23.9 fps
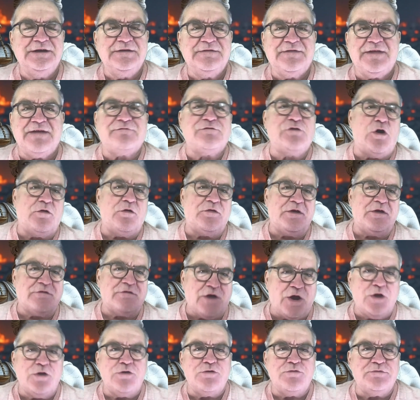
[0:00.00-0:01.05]
They've got their
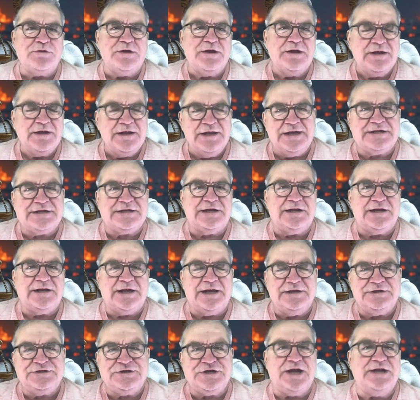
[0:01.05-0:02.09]
own little
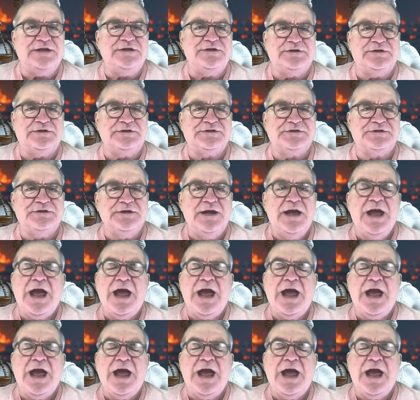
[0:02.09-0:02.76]
agendas.